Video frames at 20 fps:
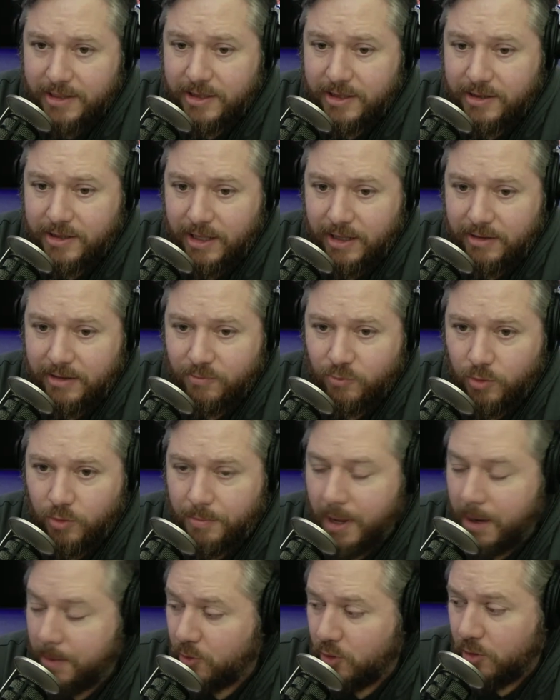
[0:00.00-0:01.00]
that were
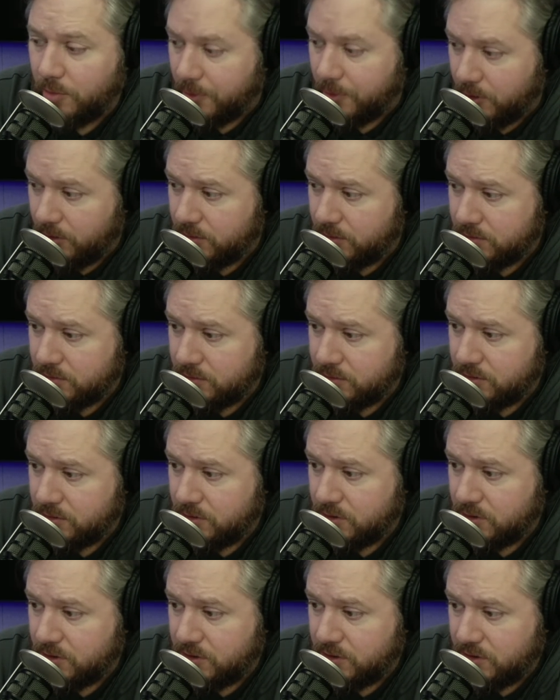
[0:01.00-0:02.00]
memorable.
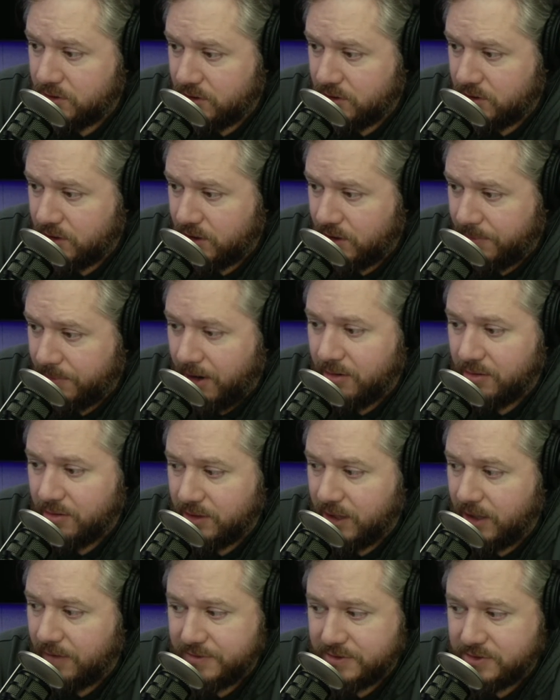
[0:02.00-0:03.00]
Power of
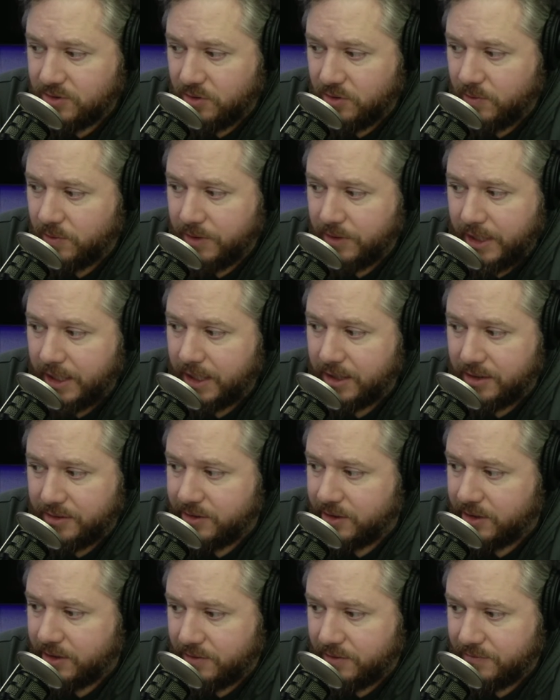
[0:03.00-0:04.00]
Love is the only one that I can
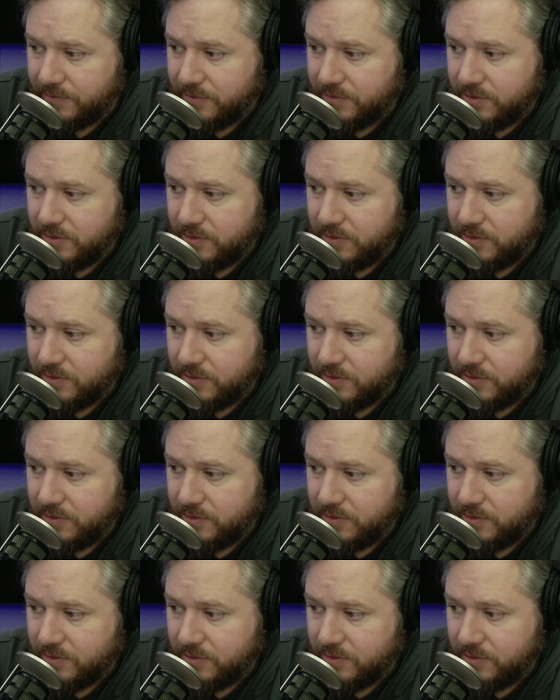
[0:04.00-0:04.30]
think Power of. Power of